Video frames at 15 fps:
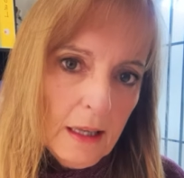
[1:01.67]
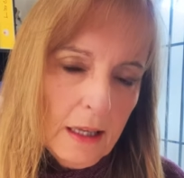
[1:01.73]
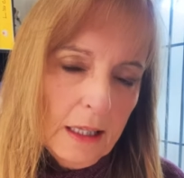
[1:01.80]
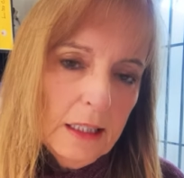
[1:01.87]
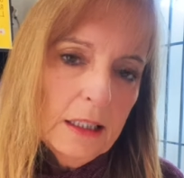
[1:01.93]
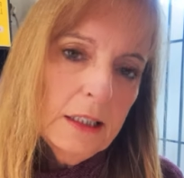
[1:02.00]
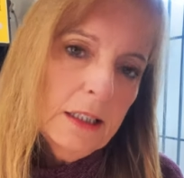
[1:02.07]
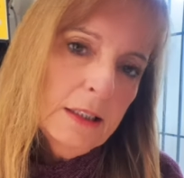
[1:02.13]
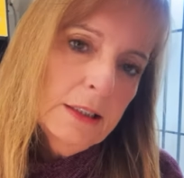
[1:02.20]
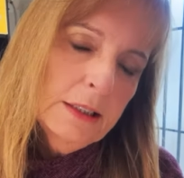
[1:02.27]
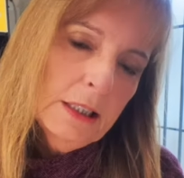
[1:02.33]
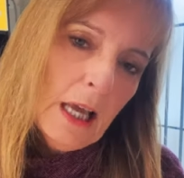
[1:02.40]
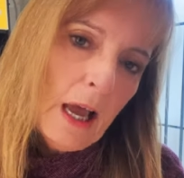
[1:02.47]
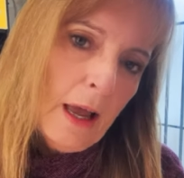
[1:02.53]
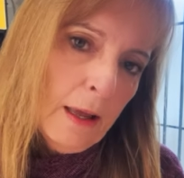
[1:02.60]
It
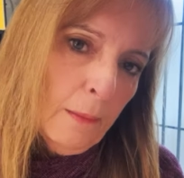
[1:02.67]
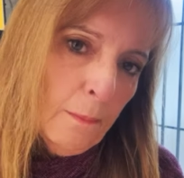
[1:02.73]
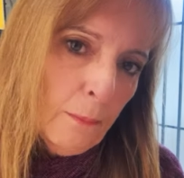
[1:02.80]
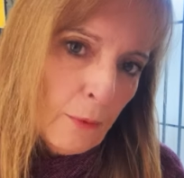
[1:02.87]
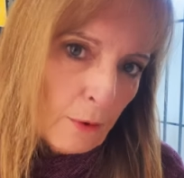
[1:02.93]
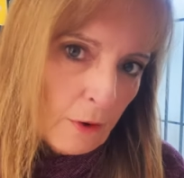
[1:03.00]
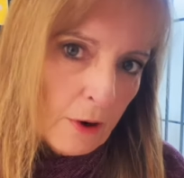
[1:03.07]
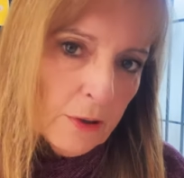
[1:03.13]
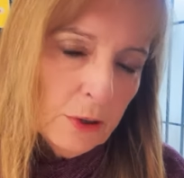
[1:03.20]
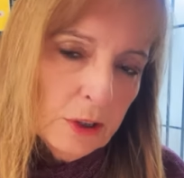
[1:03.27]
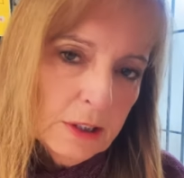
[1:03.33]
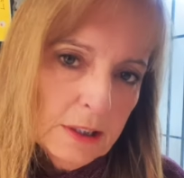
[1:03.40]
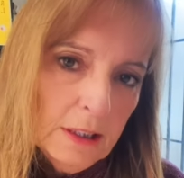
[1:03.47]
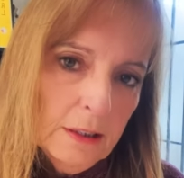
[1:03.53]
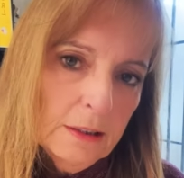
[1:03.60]
is a
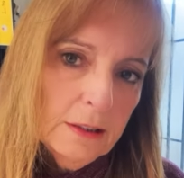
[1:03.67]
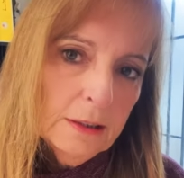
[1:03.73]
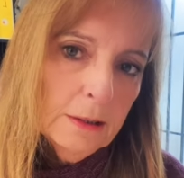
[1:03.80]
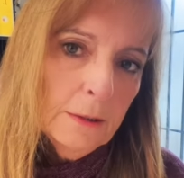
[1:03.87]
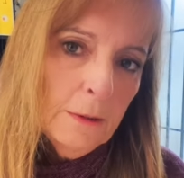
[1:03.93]
process.